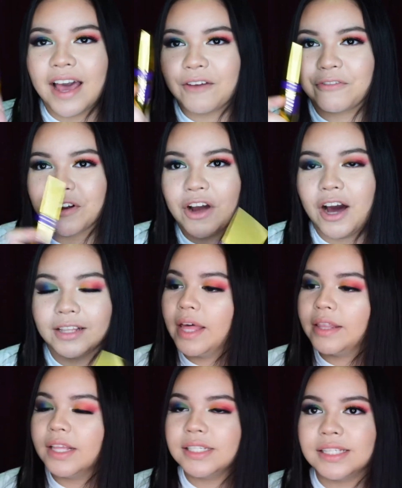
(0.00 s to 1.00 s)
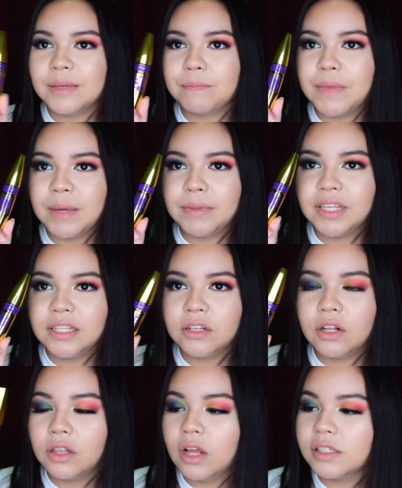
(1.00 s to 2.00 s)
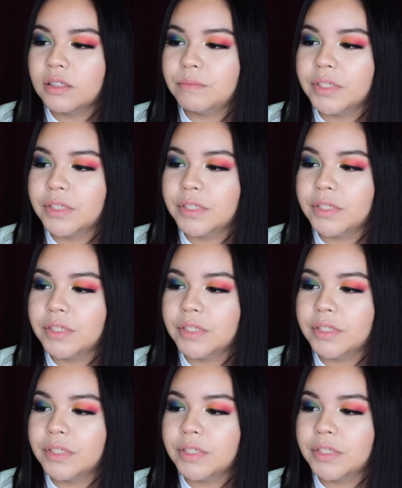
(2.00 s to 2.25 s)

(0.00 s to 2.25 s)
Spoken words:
I forgot. This is the Maybelline Colossal